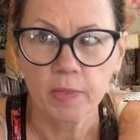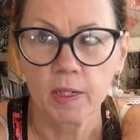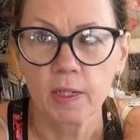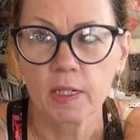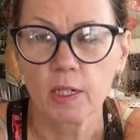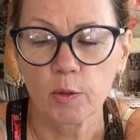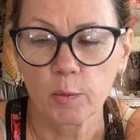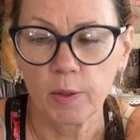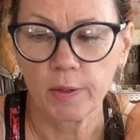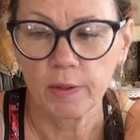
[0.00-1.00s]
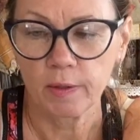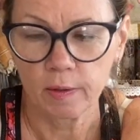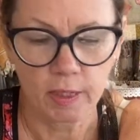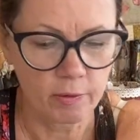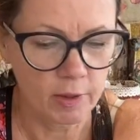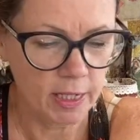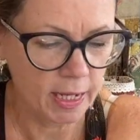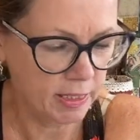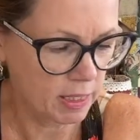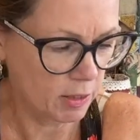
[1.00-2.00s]
here's another one. They're really
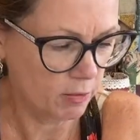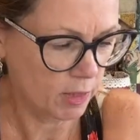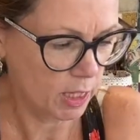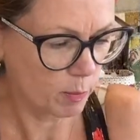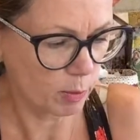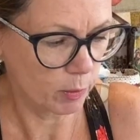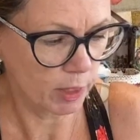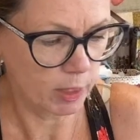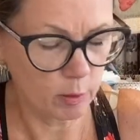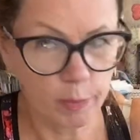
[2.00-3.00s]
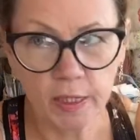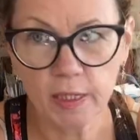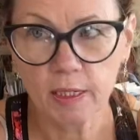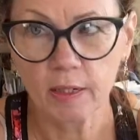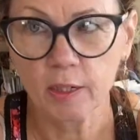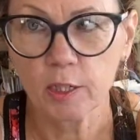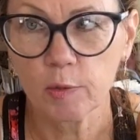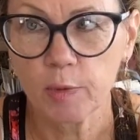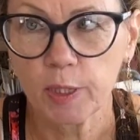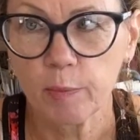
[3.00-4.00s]
handy for keeping all your little bits in.
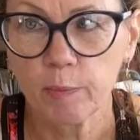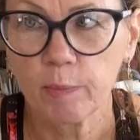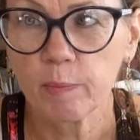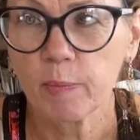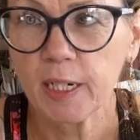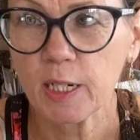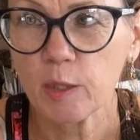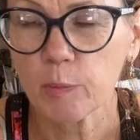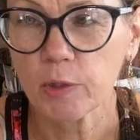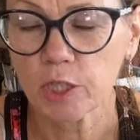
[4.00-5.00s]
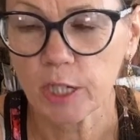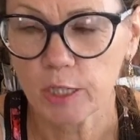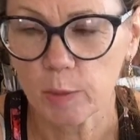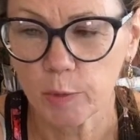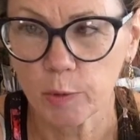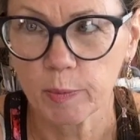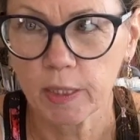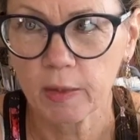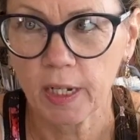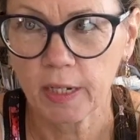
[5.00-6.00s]
When I'm making a project, I put all my
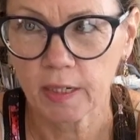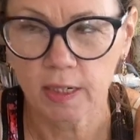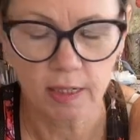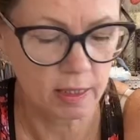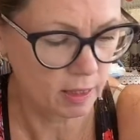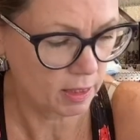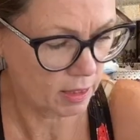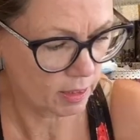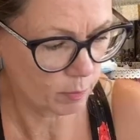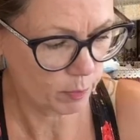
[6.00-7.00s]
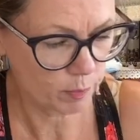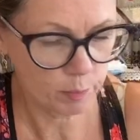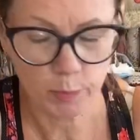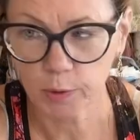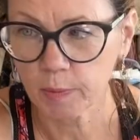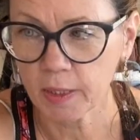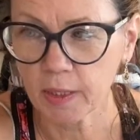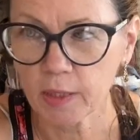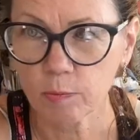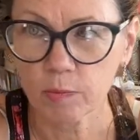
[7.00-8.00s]
little hexies in these and put them in
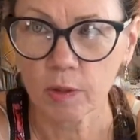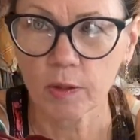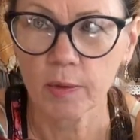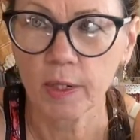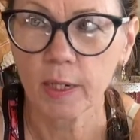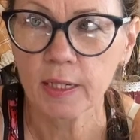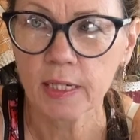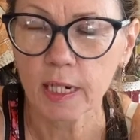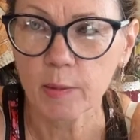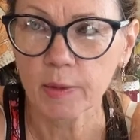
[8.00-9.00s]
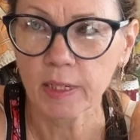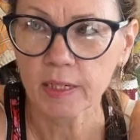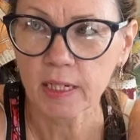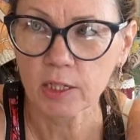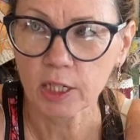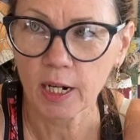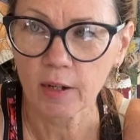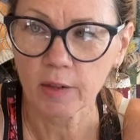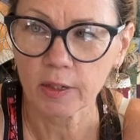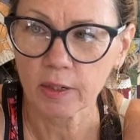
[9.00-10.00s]
the table next to the
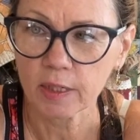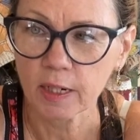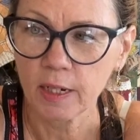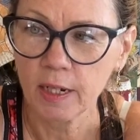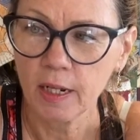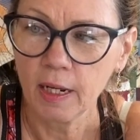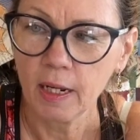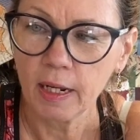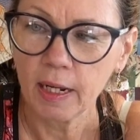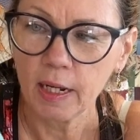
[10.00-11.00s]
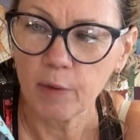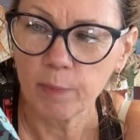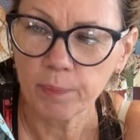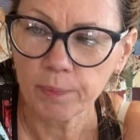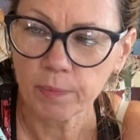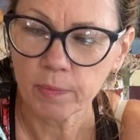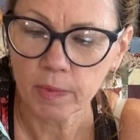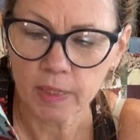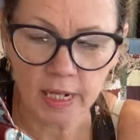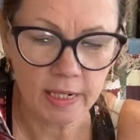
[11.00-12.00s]
chair at night.
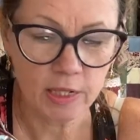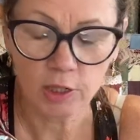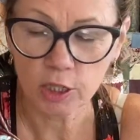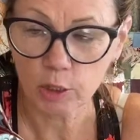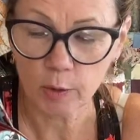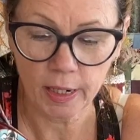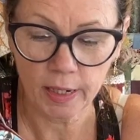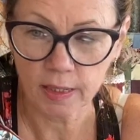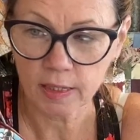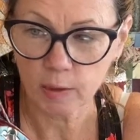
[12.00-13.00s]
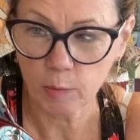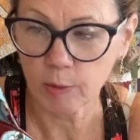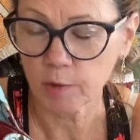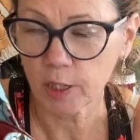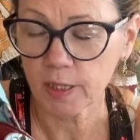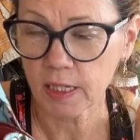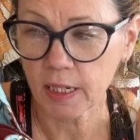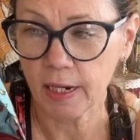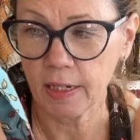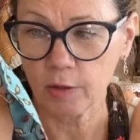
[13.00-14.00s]
The 10-inch squares is what I'm trying to
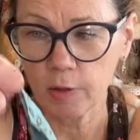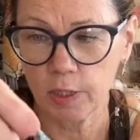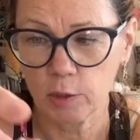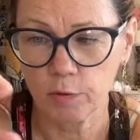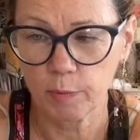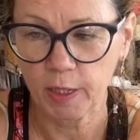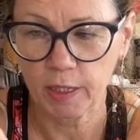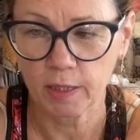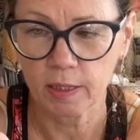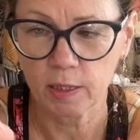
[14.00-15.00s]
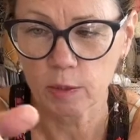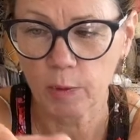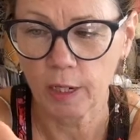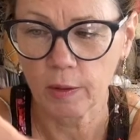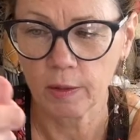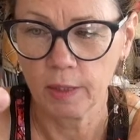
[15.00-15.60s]
say are really good for making these as well,